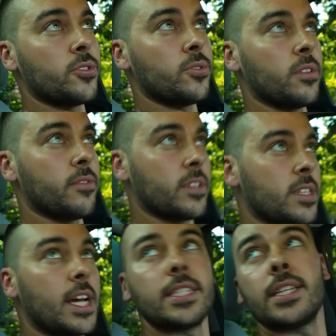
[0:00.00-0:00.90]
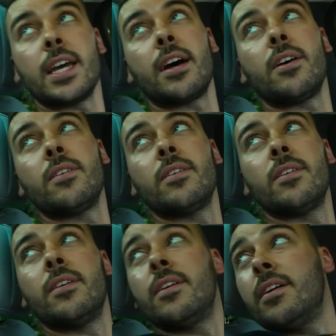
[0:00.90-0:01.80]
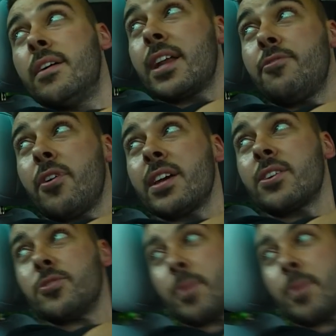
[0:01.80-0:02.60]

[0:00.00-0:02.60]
to, if it's a nice day out. Look at how far that goes